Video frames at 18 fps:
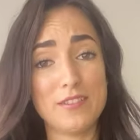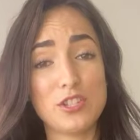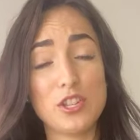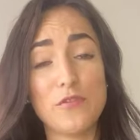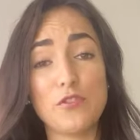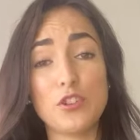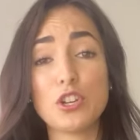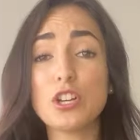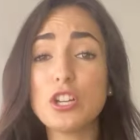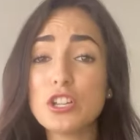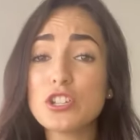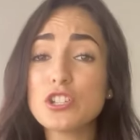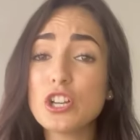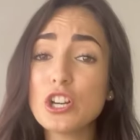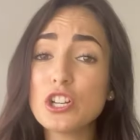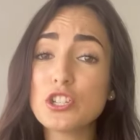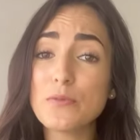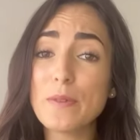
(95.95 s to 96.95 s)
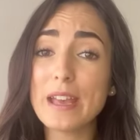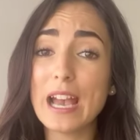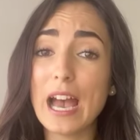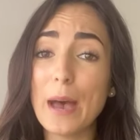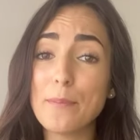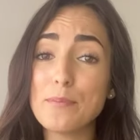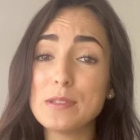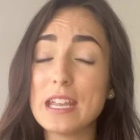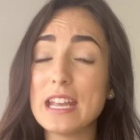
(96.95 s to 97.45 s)
So if you're going to start doing
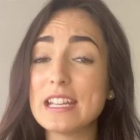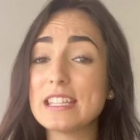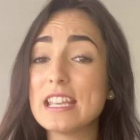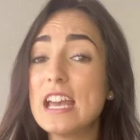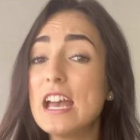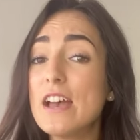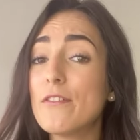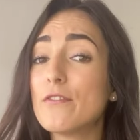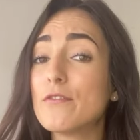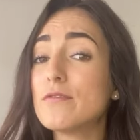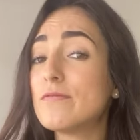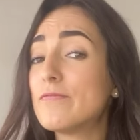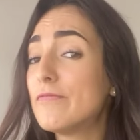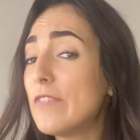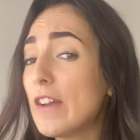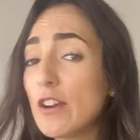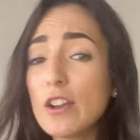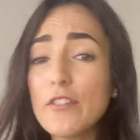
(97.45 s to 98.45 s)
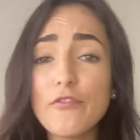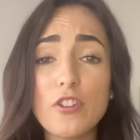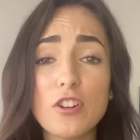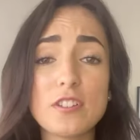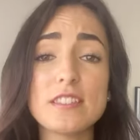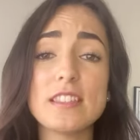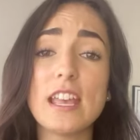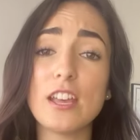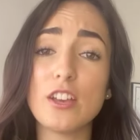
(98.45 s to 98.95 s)
updates, very
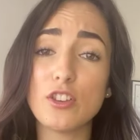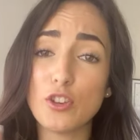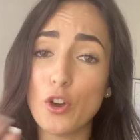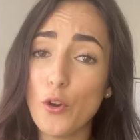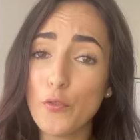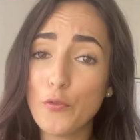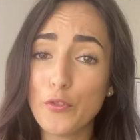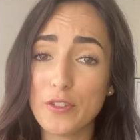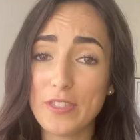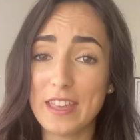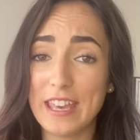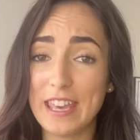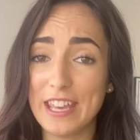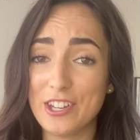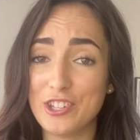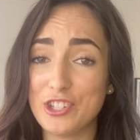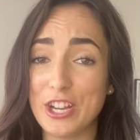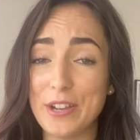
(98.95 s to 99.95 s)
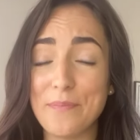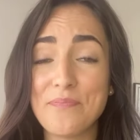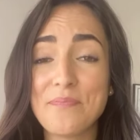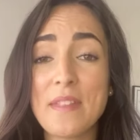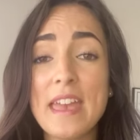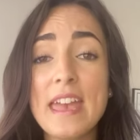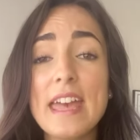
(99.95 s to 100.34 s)
first thing, go for the kitchen.